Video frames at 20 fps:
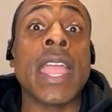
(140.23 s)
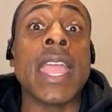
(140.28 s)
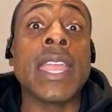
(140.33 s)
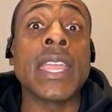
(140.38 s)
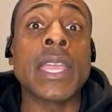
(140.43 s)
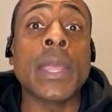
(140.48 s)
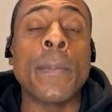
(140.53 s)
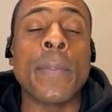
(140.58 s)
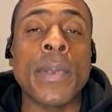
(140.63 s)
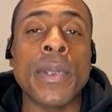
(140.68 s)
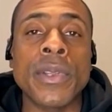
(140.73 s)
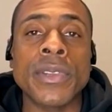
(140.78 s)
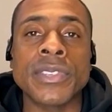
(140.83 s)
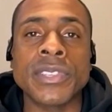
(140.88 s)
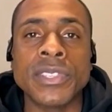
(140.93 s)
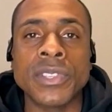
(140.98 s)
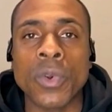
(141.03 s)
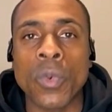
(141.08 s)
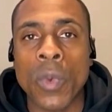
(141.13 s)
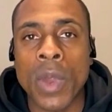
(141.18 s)
in
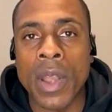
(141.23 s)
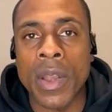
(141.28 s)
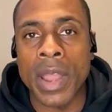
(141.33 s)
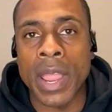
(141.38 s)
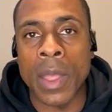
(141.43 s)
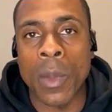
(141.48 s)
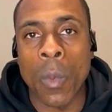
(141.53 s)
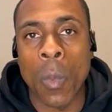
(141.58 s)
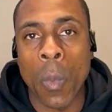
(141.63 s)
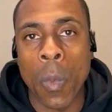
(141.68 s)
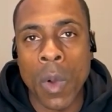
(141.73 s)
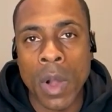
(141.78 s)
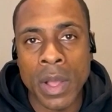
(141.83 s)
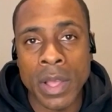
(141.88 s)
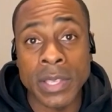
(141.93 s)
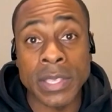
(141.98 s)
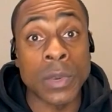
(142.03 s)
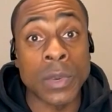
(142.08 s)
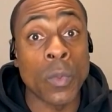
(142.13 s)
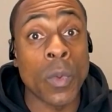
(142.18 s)
comparison to where it
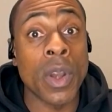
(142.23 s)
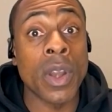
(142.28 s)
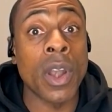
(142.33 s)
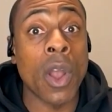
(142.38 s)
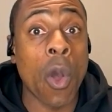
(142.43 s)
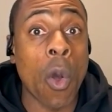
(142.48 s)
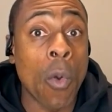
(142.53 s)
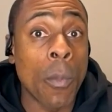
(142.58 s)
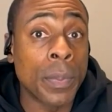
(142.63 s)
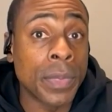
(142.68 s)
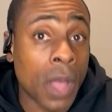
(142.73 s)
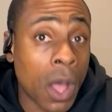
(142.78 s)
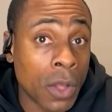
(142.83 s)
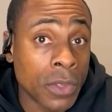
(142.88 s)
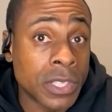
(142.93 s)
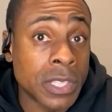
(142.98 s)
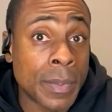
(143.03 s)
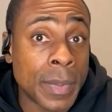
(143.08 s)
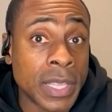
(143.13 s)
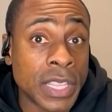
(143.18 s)
was and where it
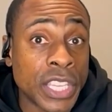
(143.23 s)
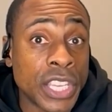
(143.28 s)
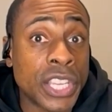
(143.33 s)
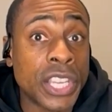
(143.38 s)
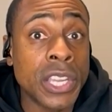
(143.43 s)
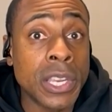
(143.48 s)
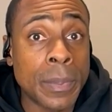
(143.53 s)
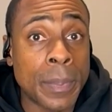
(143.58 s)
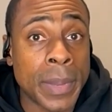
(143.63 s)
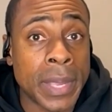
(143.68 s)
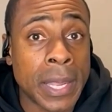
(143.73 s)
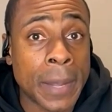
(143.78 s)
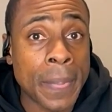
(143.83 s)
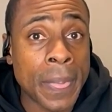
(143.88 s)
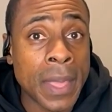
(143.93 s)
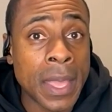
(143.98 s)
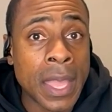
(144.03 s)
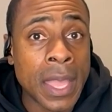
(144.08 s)
ultimately could be.